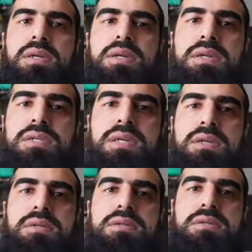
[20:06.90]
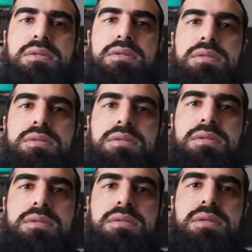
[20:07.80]
Is it?
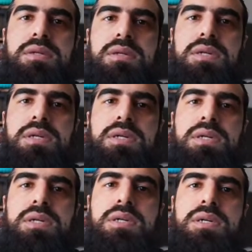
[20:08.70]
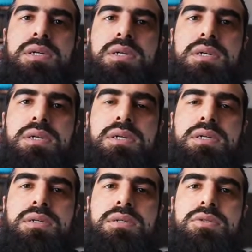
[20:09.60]
Aha,
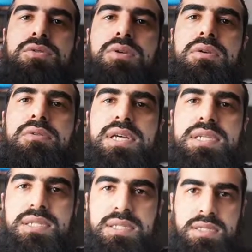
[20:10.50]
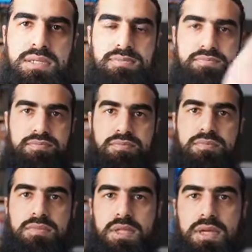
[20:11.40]
you are right.
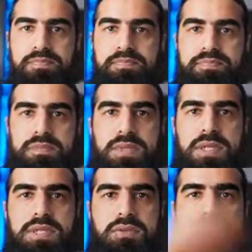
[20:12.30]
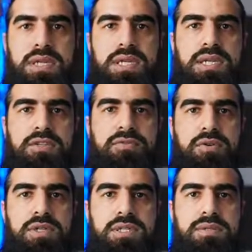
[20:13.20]
Yeah, it is going in and out of
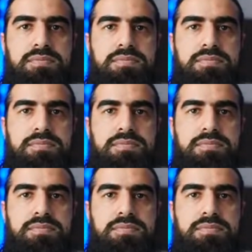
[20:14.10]
focus.